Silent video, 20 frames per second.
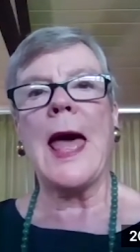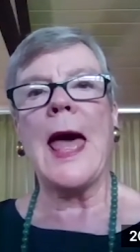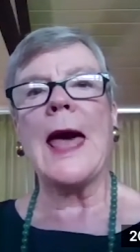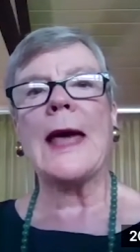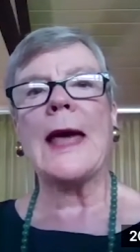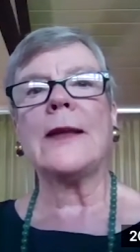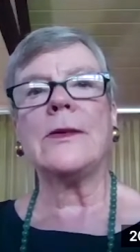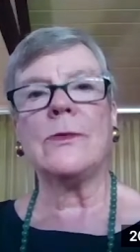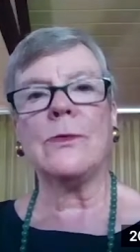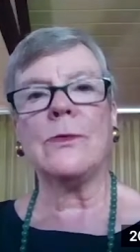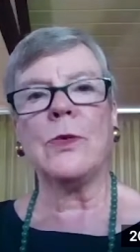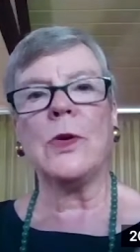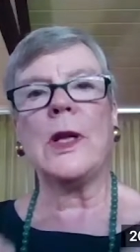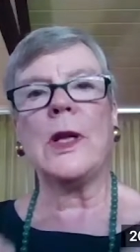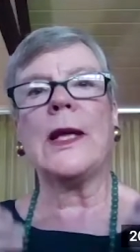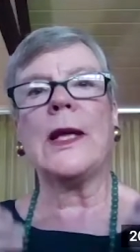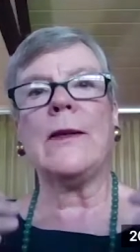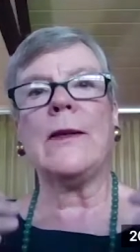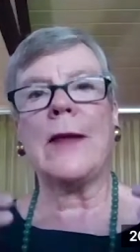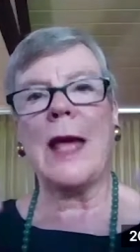and
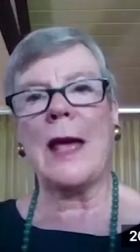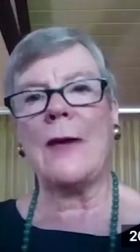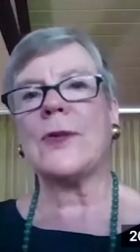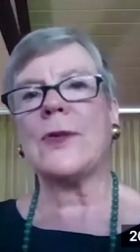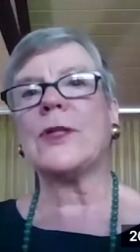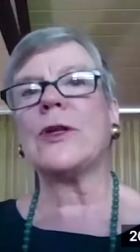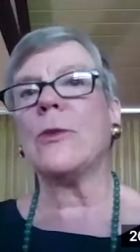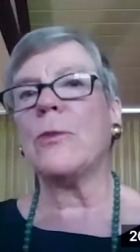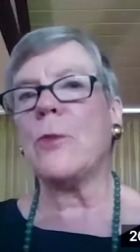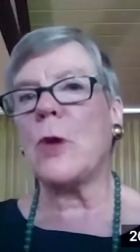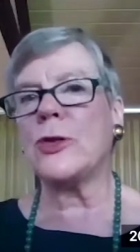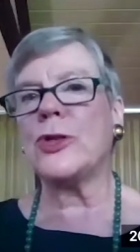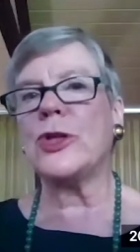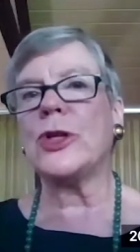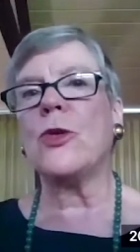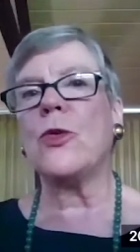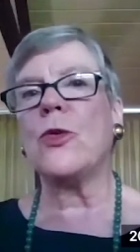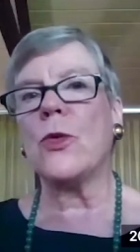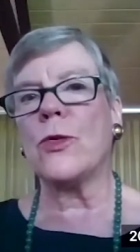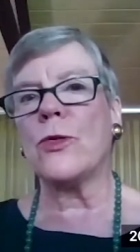really gave us our
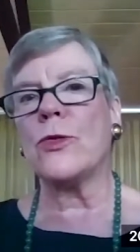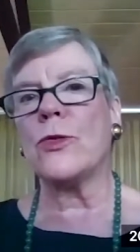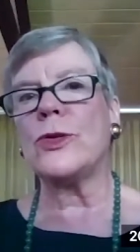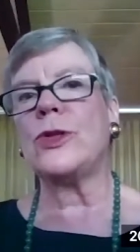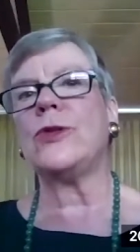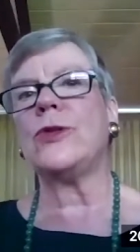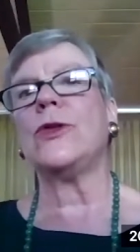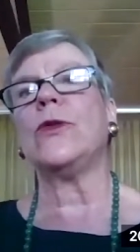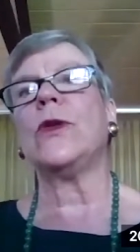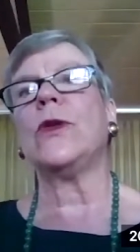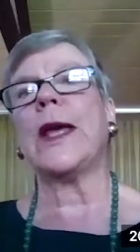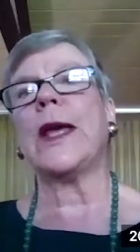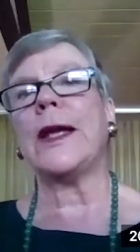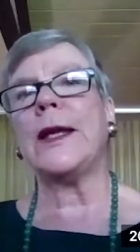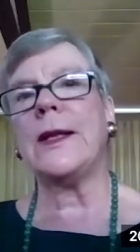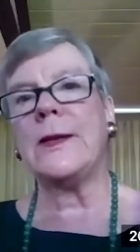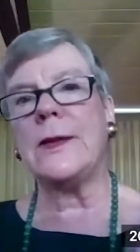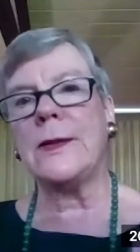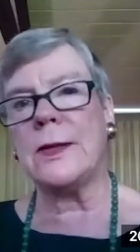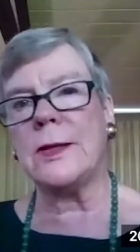marching orders to
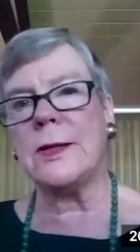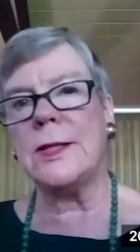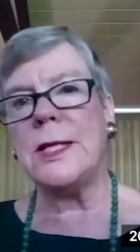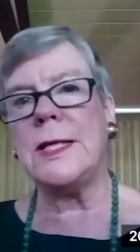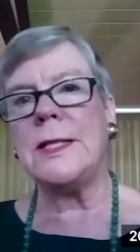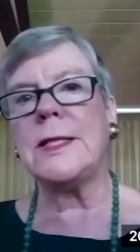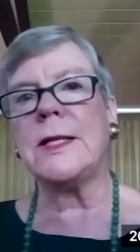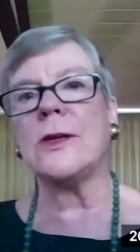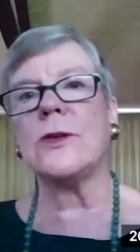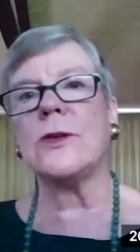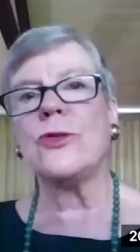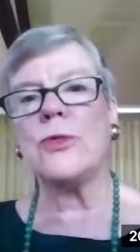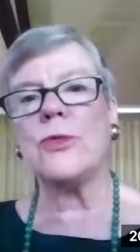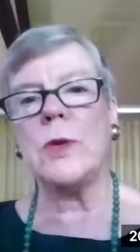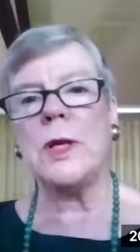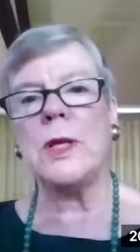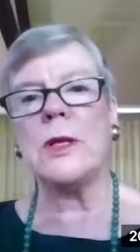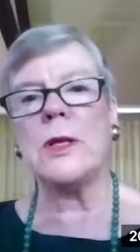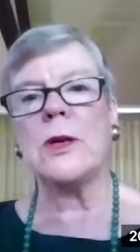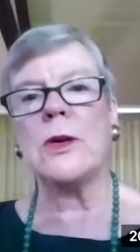get into the detailed
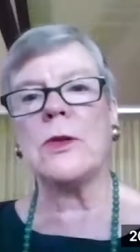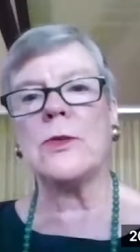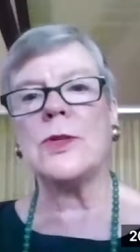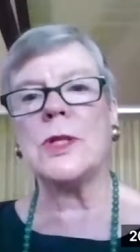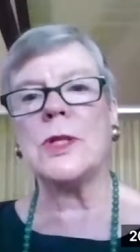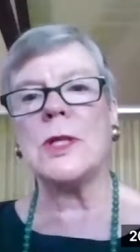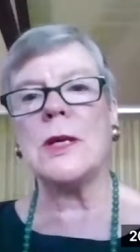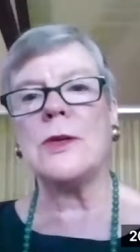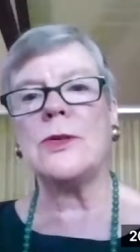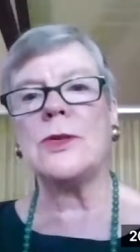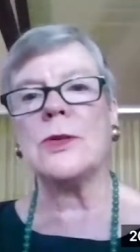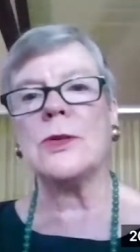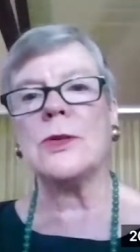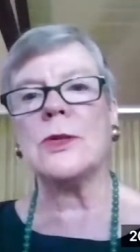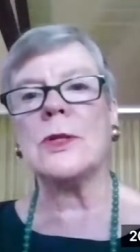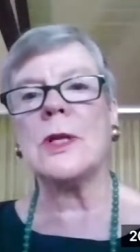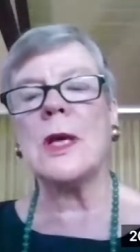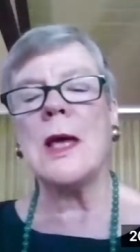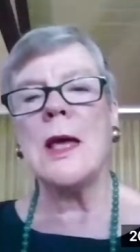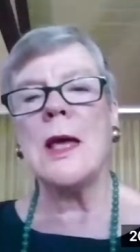treaty
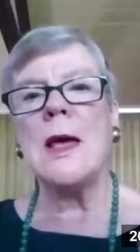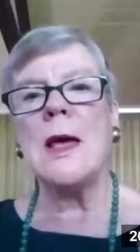negotiations.